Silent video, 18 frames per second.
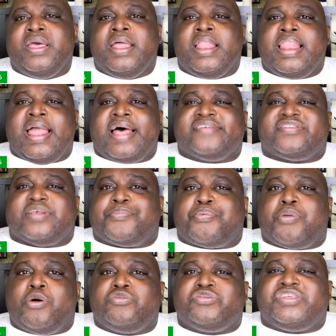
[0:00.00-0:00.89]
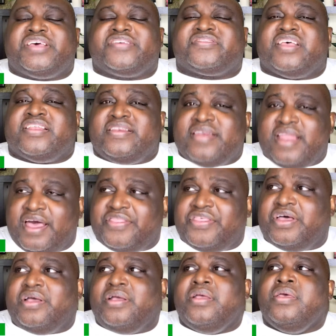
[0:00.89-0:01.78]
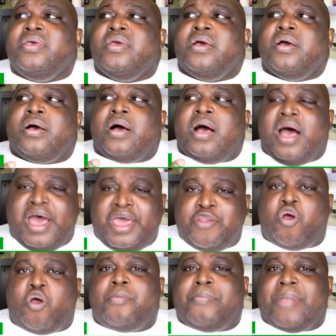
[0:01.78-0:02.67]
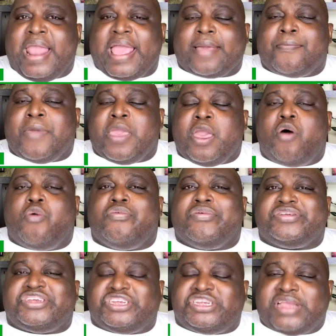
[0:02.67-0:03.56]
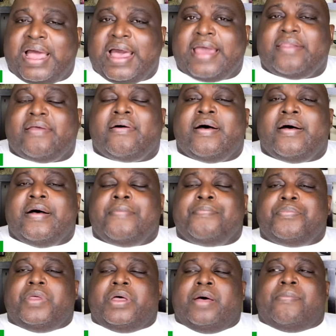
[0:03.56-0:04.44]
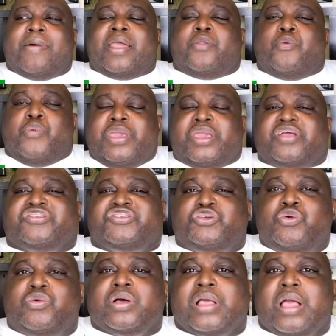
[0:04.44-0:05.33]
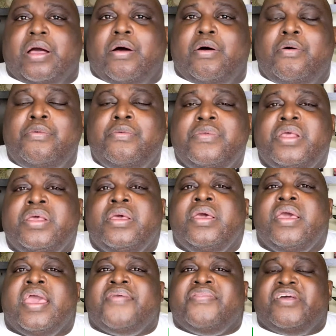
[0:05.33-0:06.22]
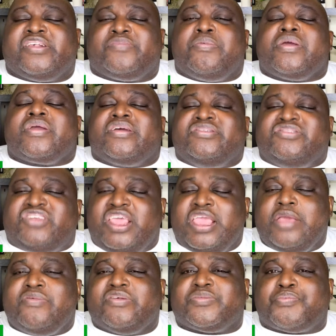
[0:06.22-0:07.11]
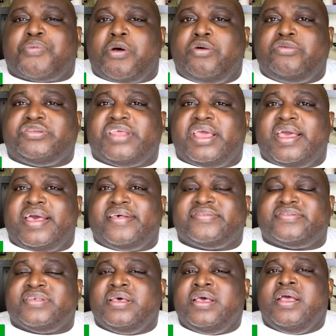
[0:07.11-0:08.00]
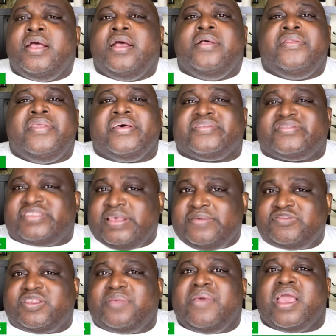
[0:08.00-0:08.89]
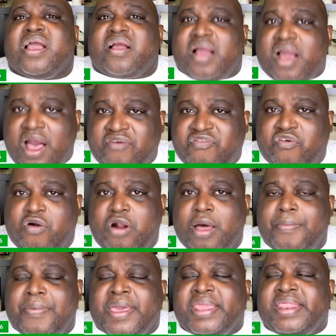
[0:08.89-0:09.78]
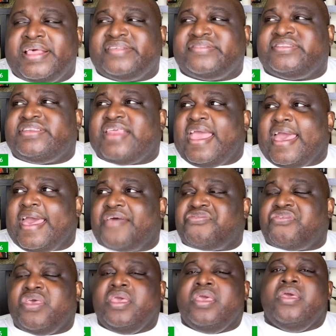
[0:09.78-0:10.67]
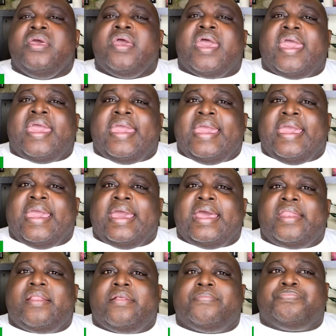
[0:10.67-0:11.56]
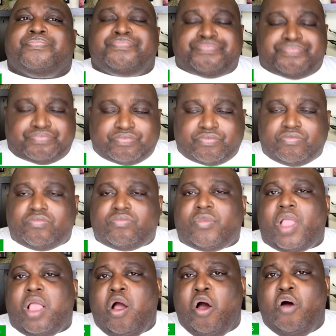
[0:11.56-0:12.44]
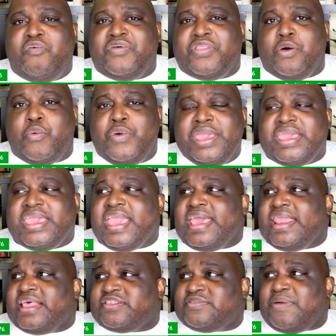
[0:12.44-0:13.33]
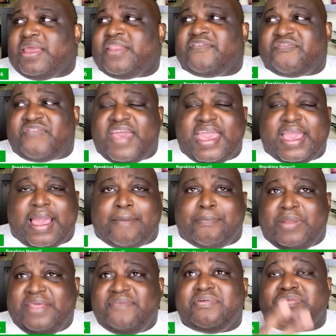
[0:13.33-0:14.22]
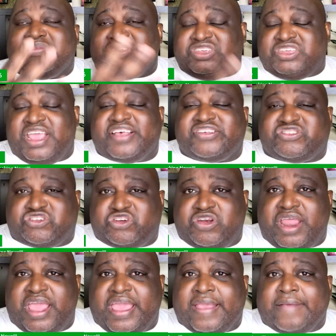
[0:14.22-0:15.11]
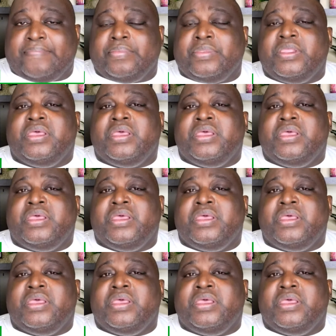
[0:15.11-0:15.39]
lots of protests. Another unarmed black male was shot about a week or two ago, and there's been continuous protests. There seems to be a cover-up in his death. And over the weekend, as a matter of fact, I believe it was yesterday,